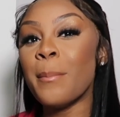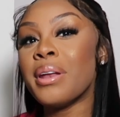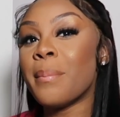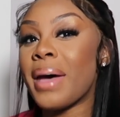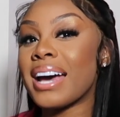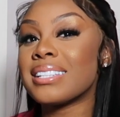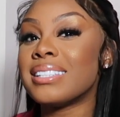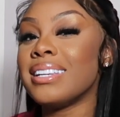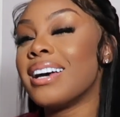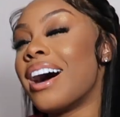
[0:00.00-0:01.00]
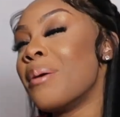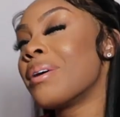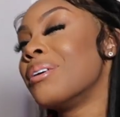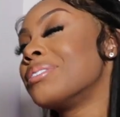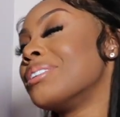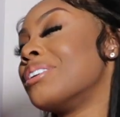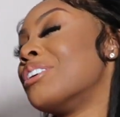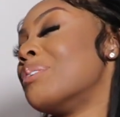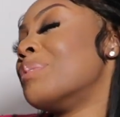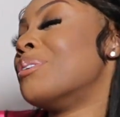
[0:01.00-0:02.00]
in the backseat. I'm going to
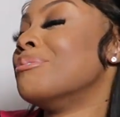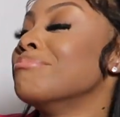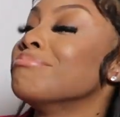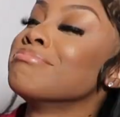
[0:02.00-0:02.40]
the moon.